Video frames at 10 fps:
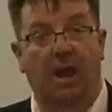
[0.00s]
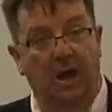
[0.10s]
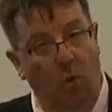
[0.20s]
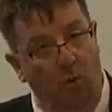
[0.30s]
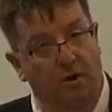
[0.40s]

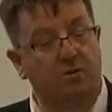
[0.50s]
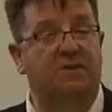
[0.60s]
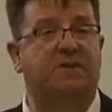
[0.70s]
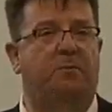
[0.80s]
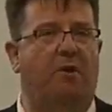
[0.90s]
We are not
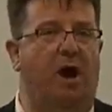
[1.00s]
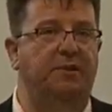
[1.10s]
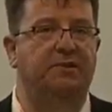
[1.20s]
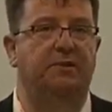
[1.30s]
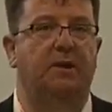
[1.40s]

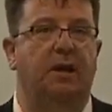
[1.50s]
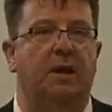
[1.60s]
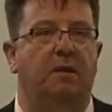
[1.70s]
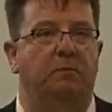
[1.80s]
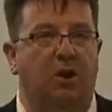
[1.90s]
surprised,
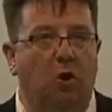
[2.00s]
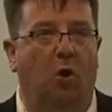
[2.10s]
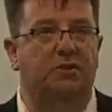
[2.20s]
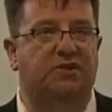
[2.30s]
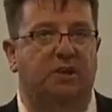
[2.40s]

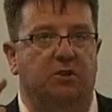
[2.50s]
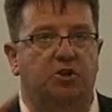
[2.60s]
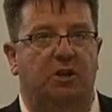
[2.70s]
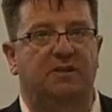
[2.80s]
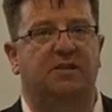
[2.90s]
because in
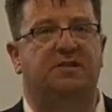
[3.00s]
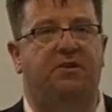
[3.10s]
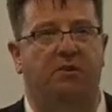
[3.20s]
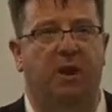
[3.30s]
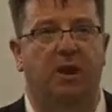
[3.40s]
Genesis
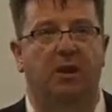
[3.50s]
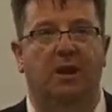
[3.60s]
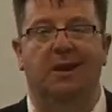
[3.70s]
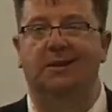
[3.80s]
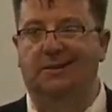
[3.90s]
3,
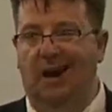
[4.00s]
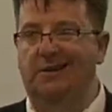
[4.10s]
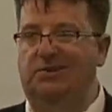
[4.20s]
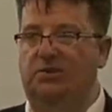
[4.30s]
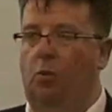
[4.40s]

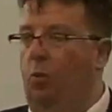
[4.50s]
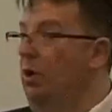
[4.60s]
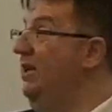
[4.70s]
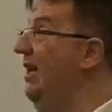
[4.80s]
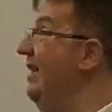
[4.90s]
that's what
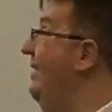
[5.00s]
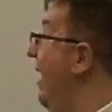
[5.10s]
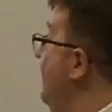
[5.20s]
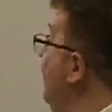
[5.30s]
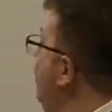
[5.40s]
he does.